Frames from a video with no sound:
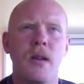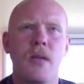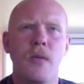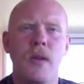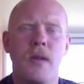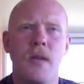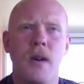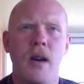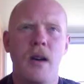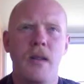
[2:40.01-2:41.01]
with
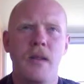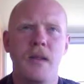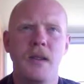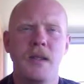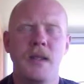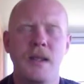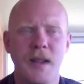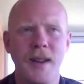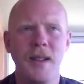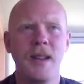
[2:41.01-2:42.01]
these
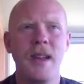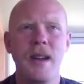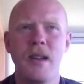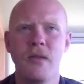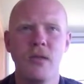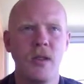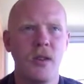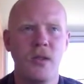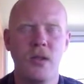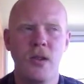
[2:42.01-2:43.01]
titillating
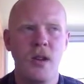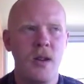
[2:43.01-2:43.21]
little